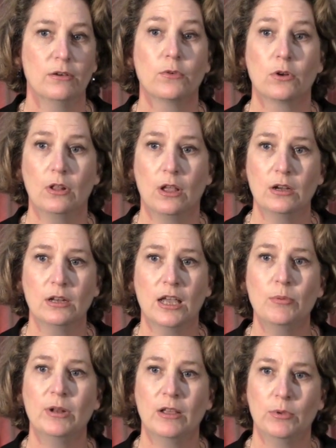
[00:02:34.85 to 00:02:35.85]
for a long
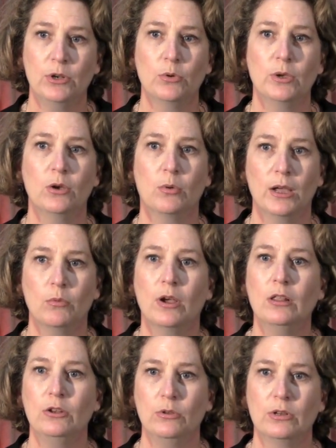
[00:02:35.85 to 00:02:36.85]
time and have been doing quite
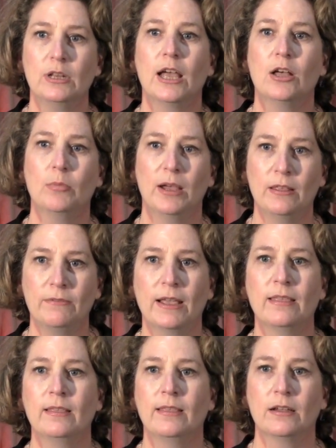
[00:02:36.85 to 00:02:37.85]
well, and you can tell by the
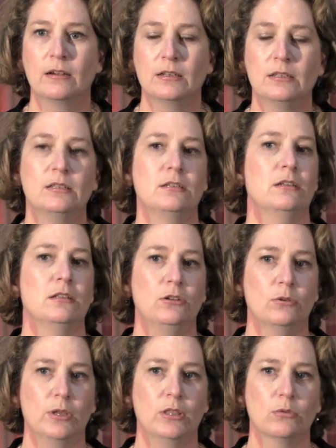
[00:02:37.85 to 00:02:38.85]
fact that they are consistently
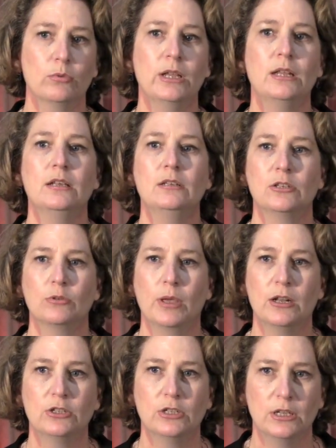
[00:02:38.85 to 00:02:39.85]
doing their readings, they're
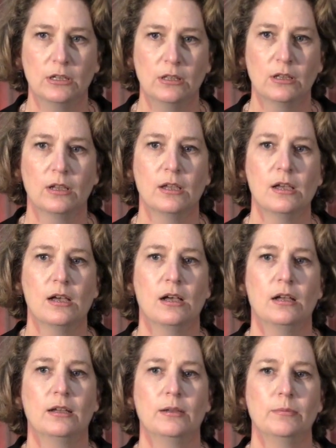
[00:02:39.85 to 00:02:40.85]
managing
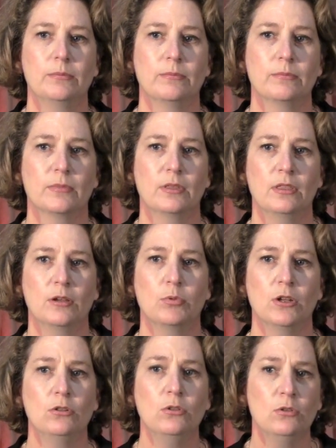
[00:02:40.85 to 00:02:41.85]
their
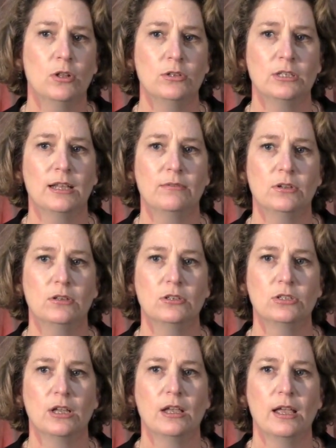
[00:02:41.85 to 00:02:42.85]
blood glucose
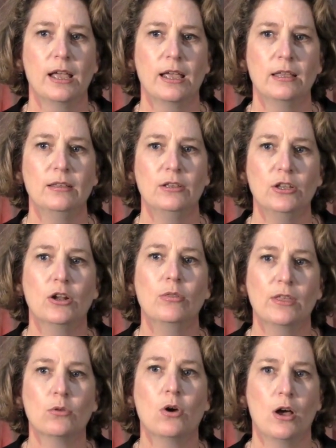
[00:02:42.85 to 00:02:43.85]
levels.
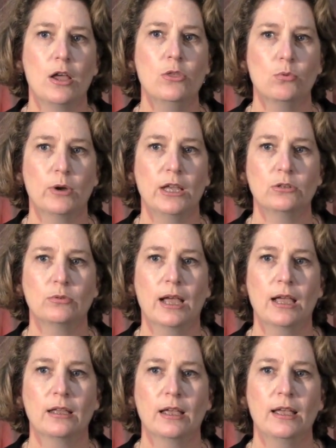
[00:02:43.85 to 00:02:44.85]
They're on the right
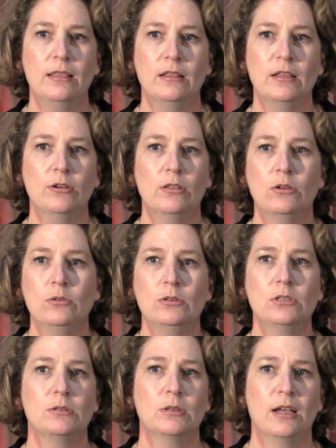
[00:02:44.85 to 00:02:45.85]
track. And then there are
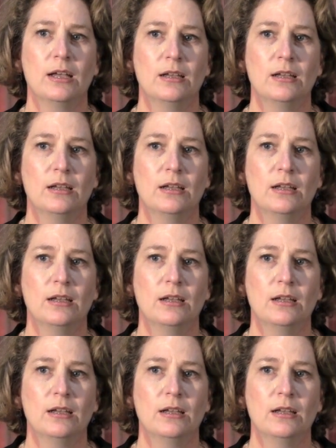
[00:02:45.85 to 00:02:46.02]
those